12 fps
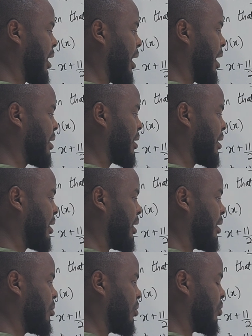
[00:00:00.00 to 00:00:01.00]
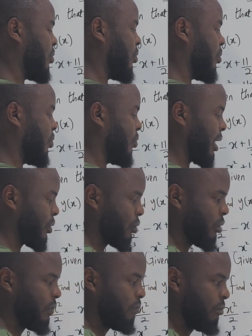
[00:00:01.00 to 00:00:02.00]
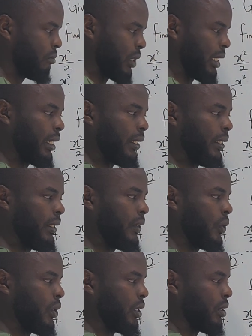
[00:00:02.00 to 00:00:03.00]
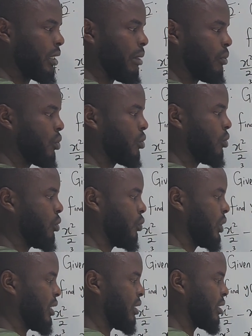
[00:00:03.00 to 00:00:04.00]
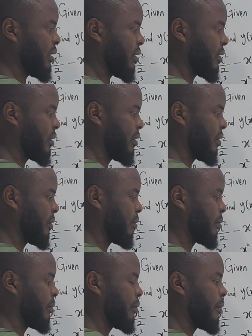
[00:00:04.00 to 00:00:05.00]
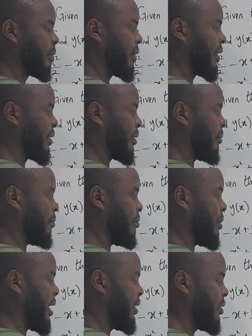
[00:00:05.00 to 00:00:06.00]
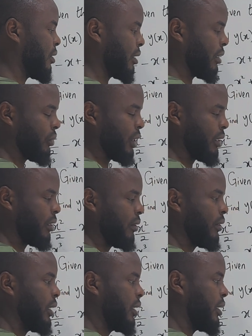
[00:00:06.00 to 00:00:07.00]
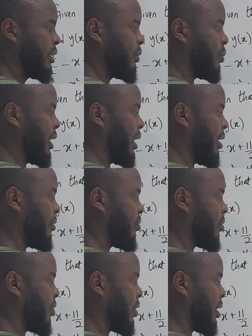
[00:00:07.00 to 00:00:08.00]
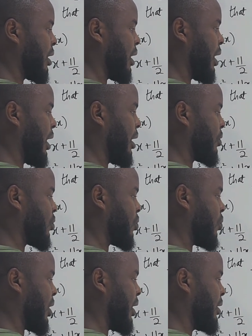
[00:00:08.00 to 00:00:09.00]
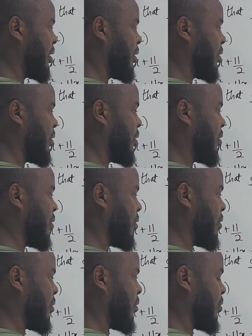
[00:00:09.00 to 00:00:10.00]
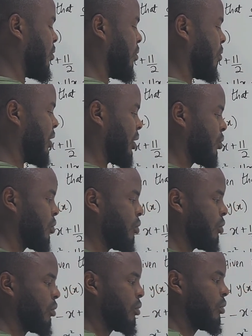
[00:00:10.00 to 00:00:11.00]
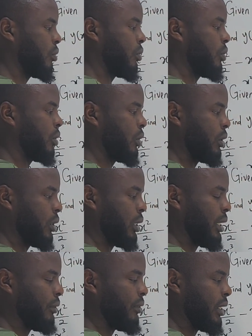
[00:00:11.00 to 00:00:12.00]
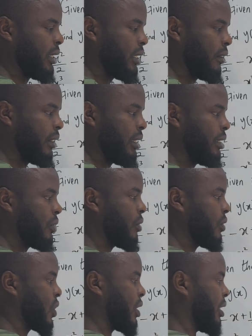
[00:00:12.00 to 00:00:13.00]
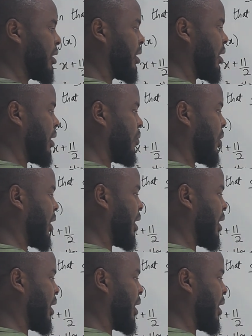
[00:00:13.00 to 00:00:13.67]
s cube over 3 times 2, which is 6. Minus, if you integrate this, we have x squared over 2. If you integrate this constant here, we